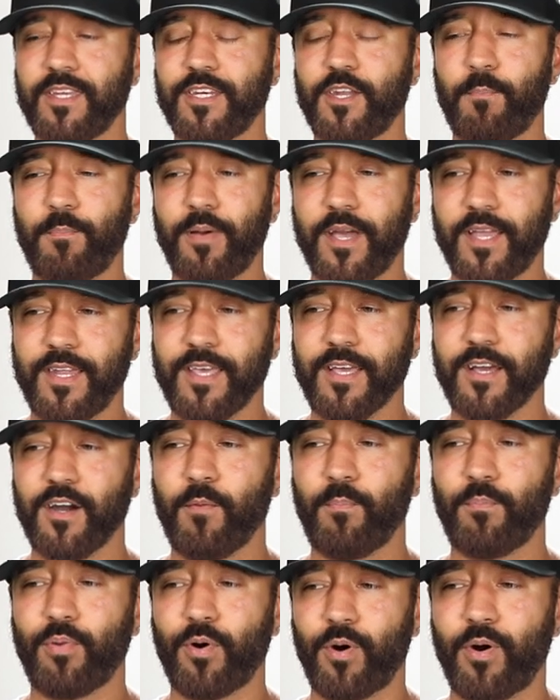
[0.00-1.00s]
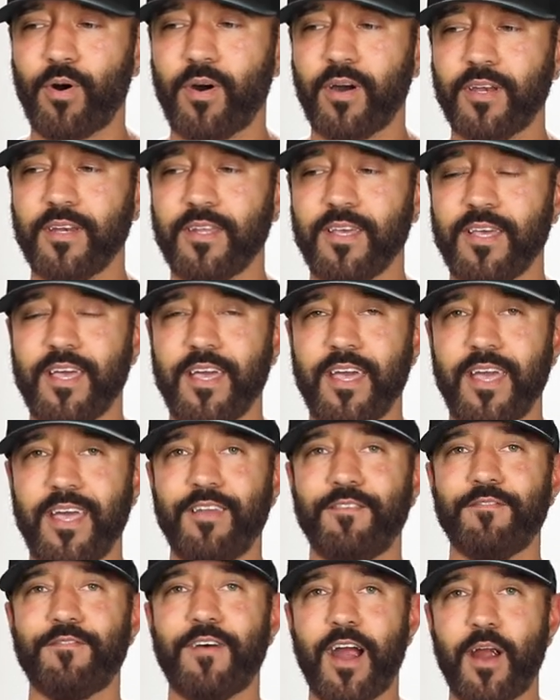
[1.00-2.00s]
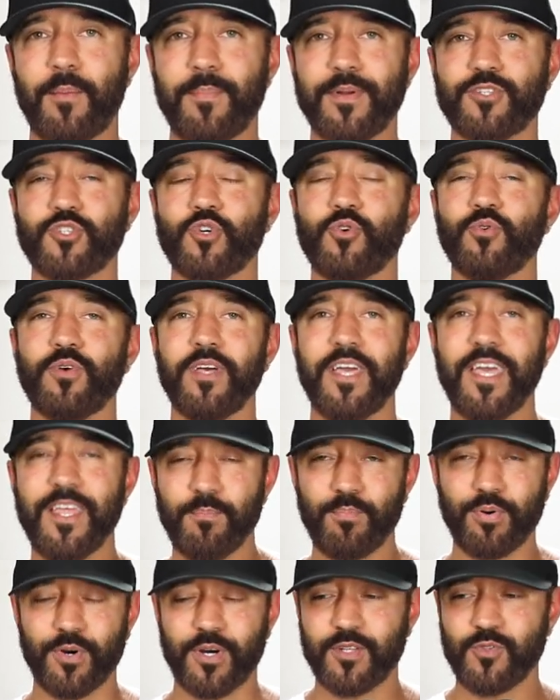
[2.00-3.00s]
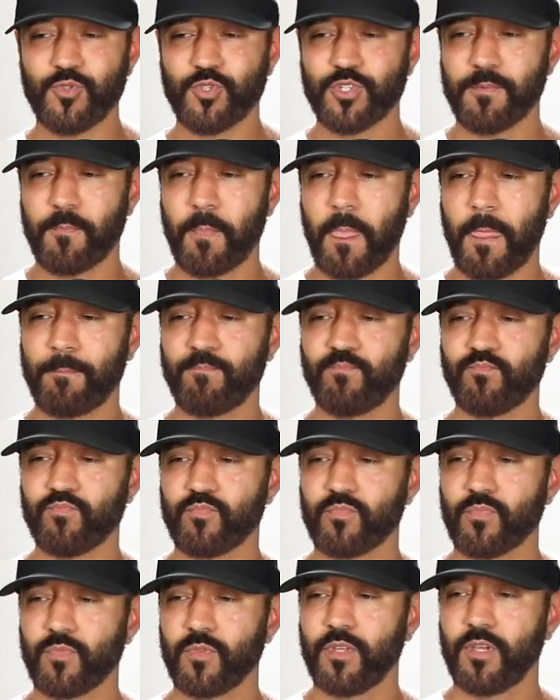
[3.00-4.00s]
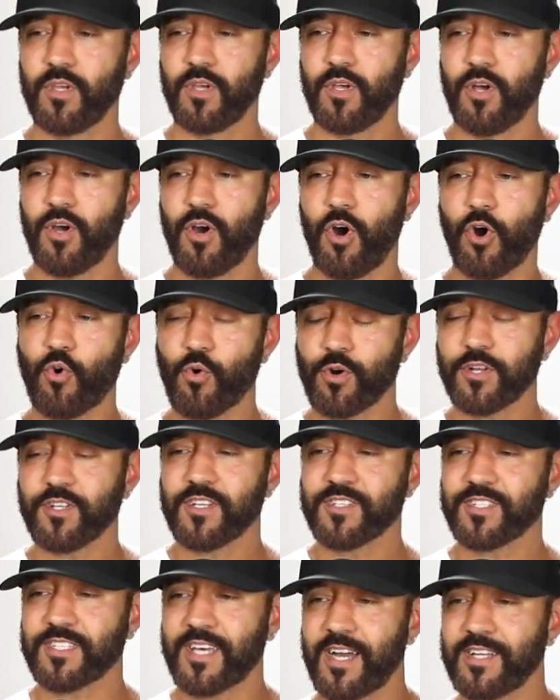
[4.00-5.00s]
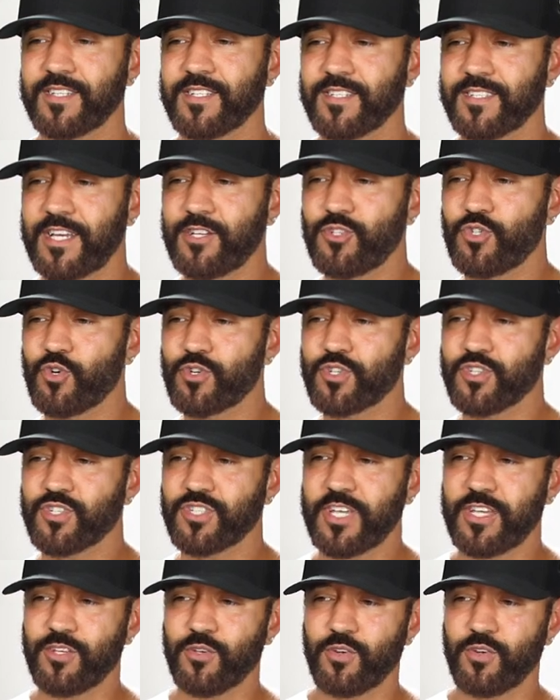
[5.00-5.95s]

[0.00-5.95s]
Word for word: depending upon environmental inputs. According to scientists at Georgia State